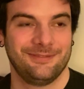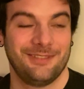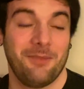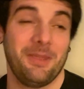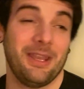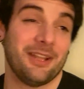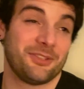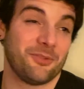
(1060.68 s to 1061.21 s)
I
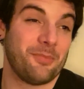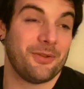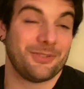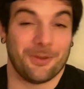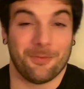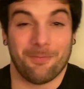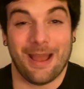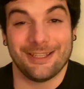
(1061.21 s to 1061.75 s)
mean, I
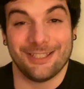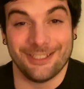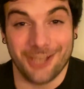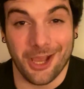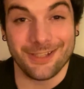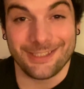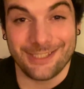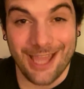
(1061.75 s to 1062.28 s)
suppose our banter
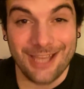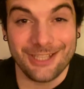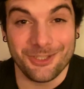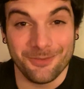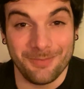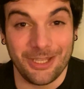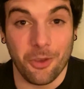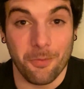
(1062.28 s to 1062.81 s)
does tend
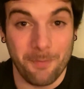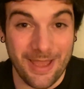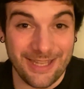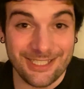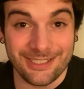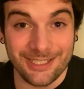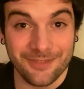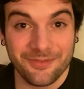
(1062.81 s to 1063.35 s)
to be
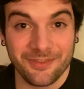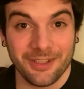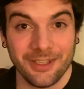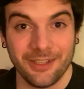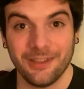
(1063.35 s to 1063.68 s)
competitive.